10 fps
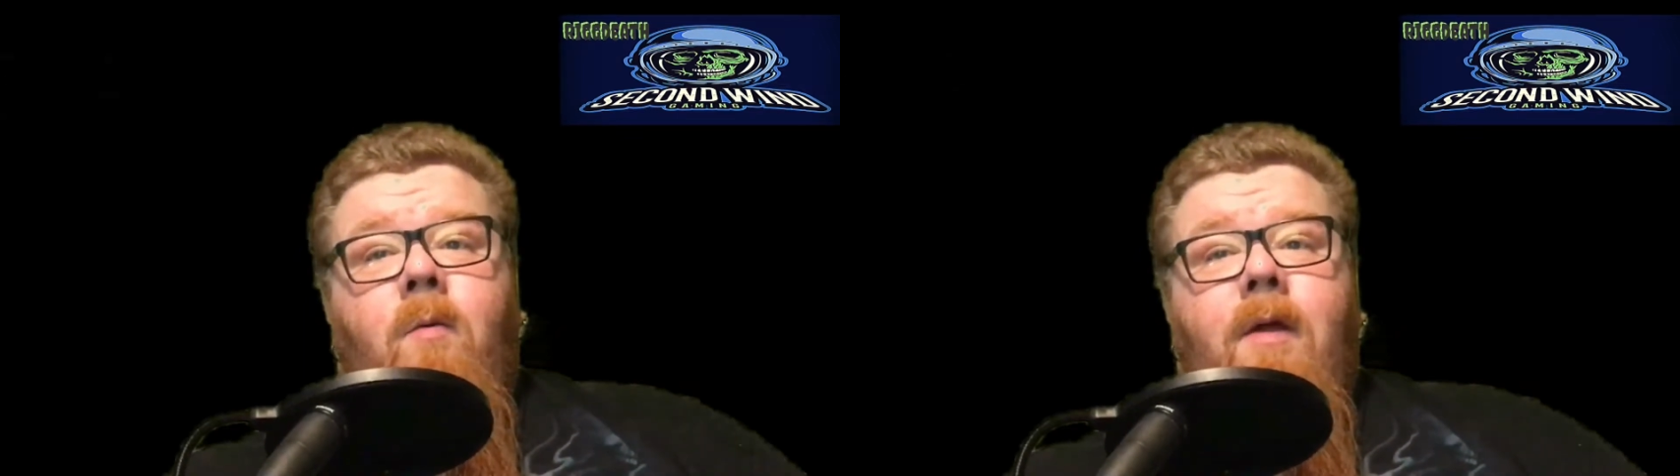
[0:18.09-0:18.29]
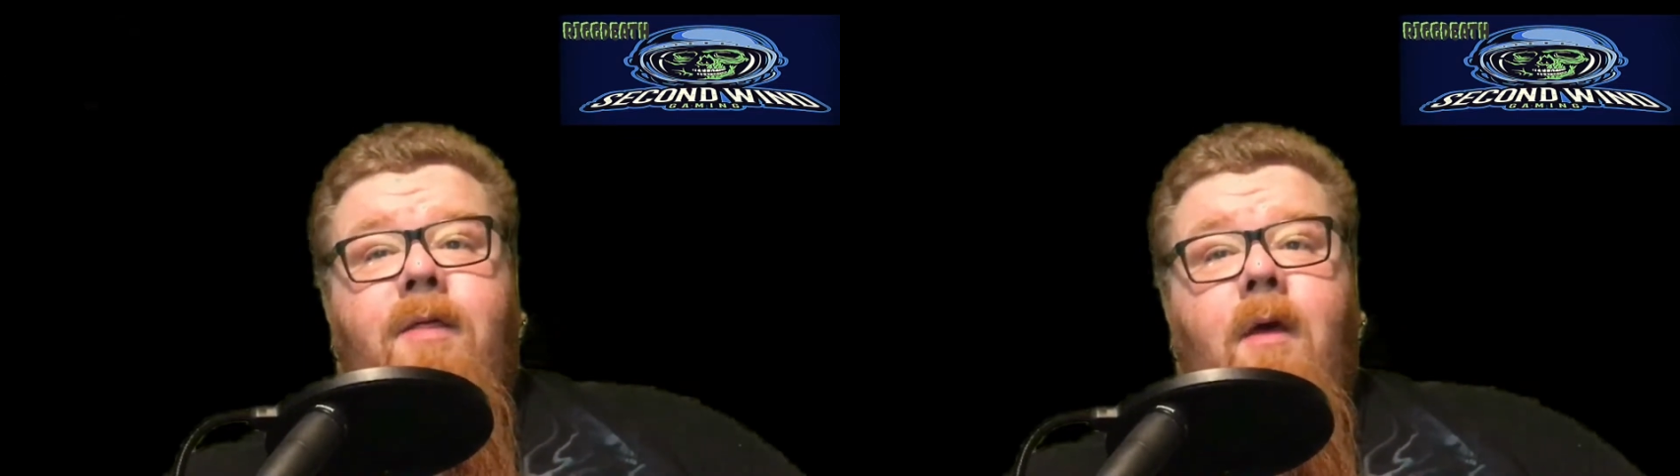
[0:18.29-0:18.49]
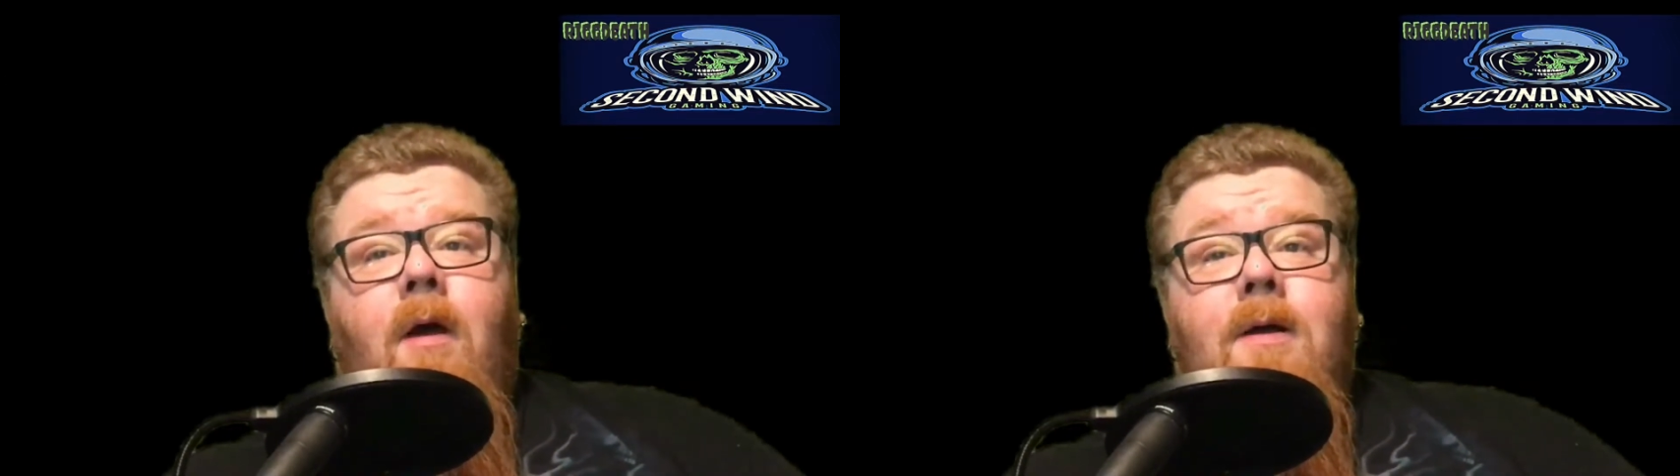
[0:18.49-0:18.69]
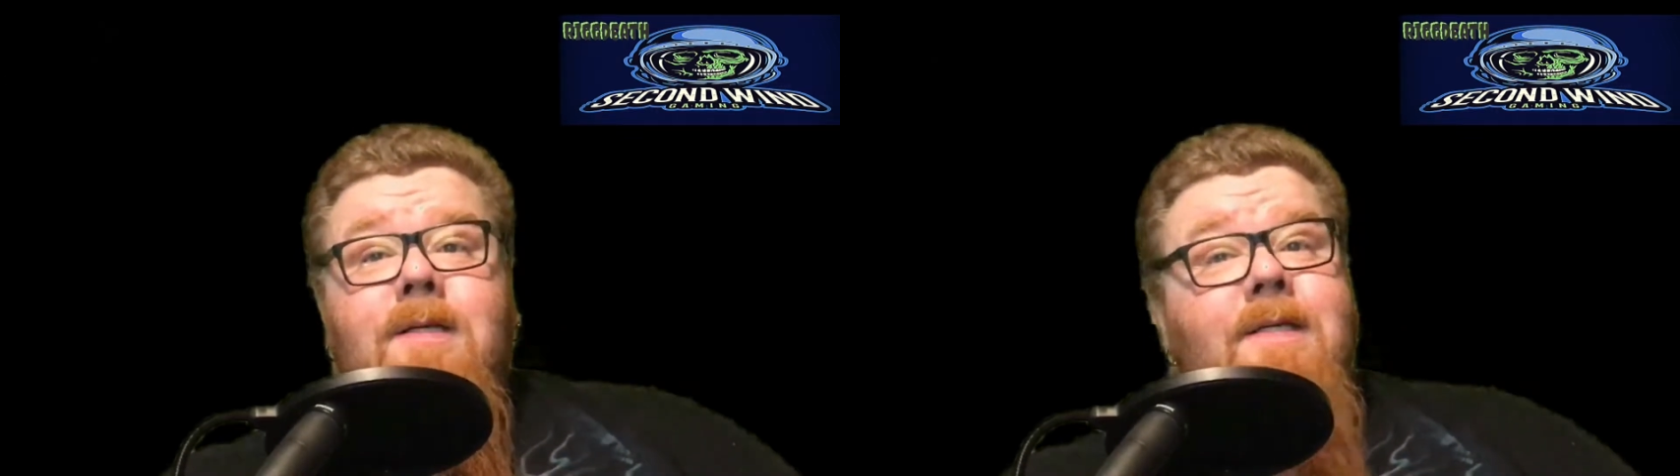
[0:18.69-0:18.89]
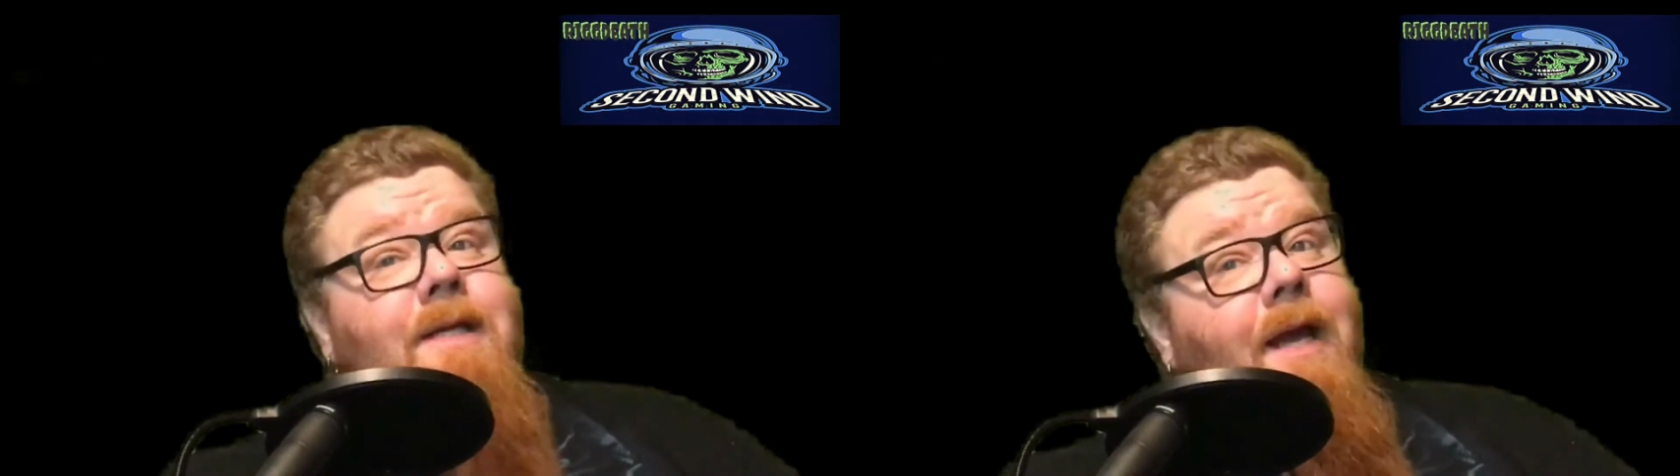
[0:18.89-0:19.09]
with our
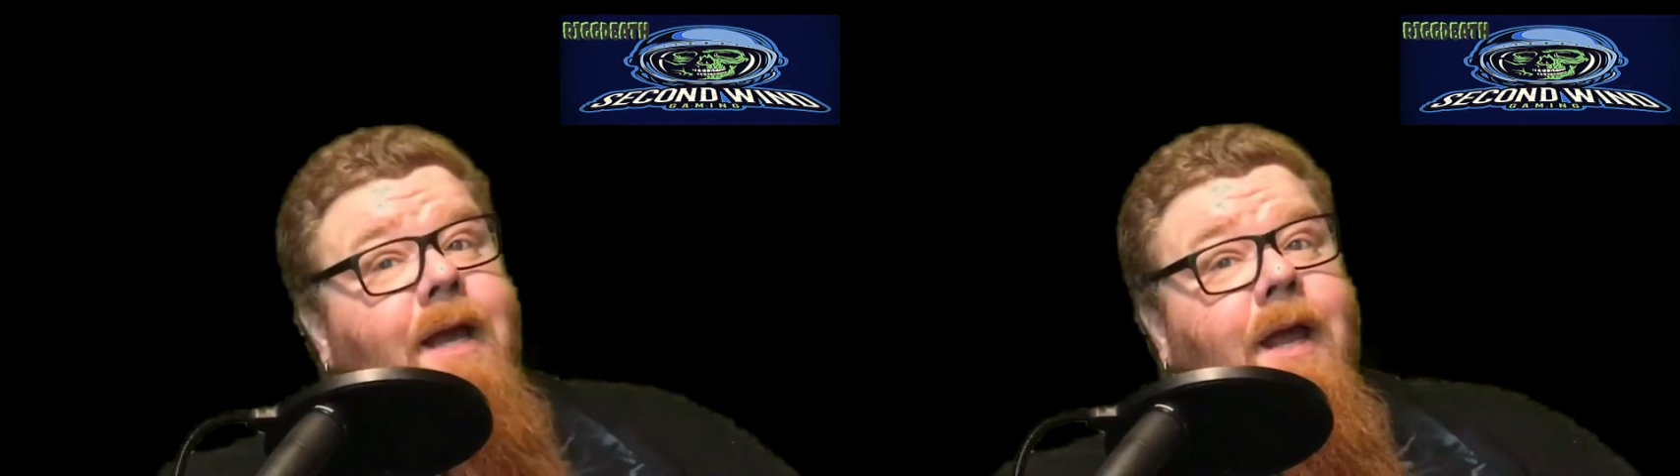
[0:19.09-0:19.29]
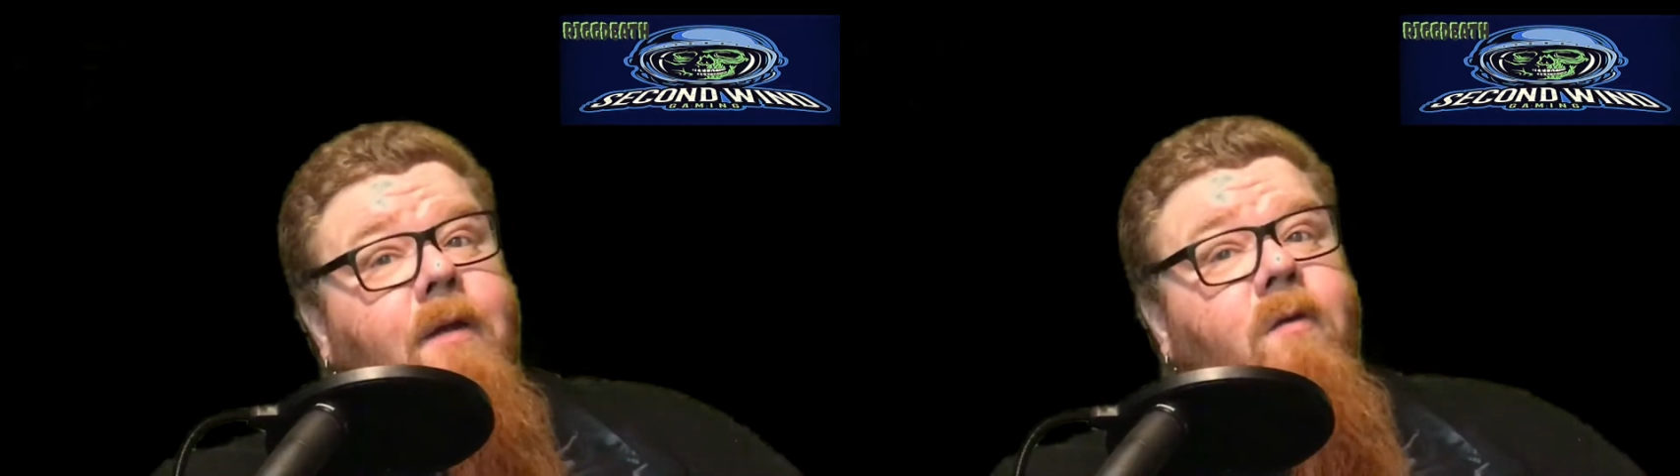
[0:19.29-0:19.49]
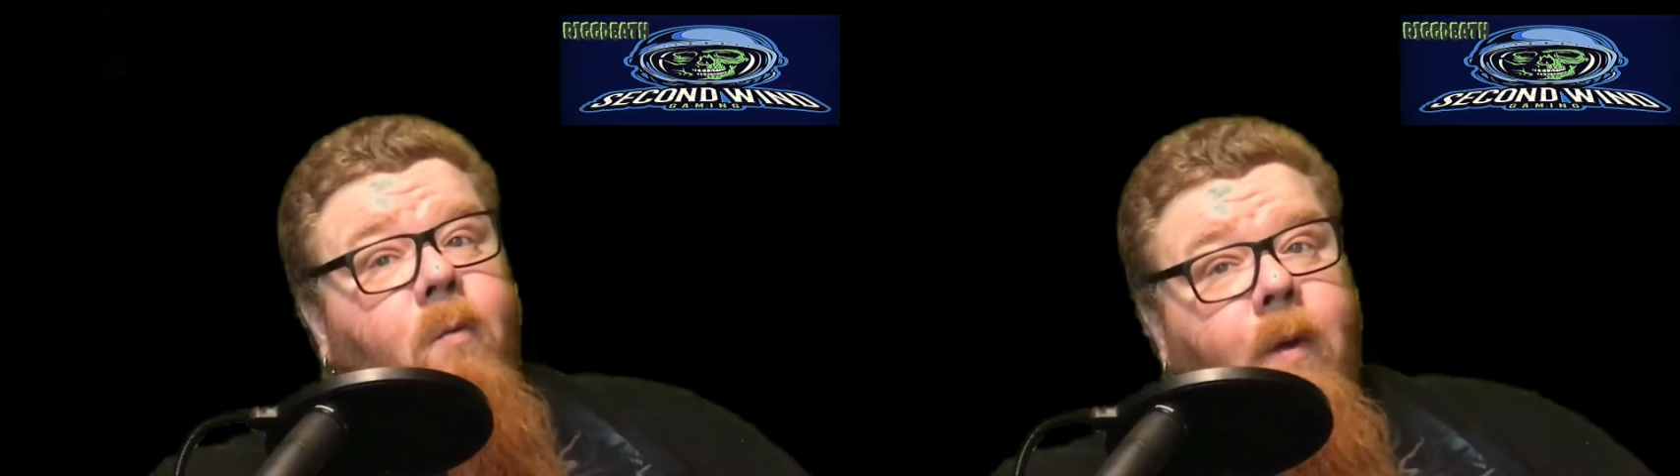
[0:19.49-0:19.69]
Second